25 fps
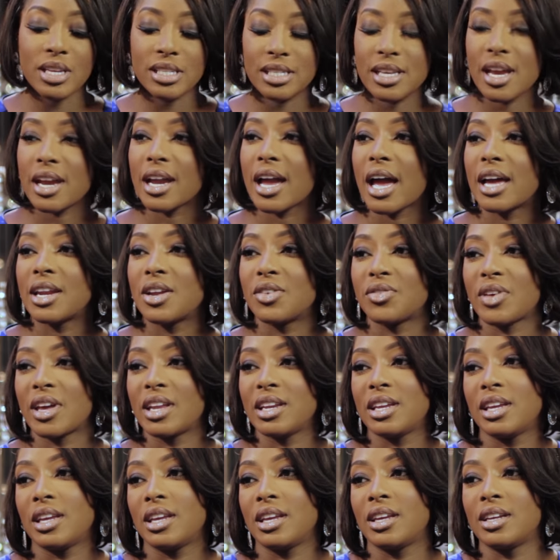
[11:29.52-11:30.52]
is there kind of
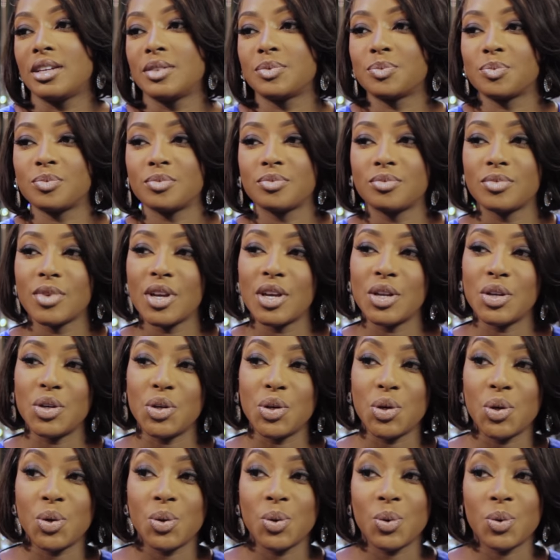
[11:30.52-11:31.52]
any
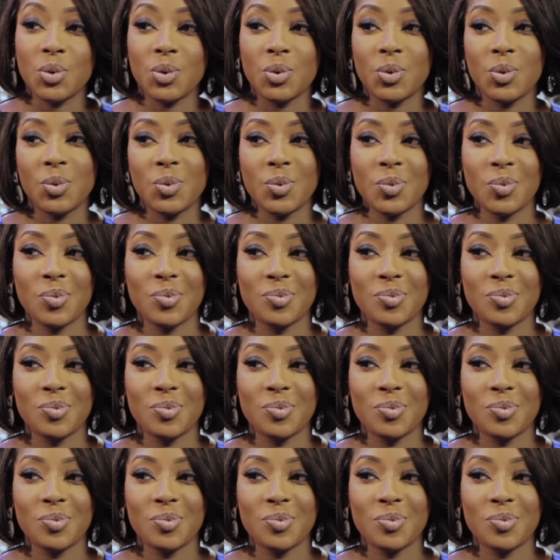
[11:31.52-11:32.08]
new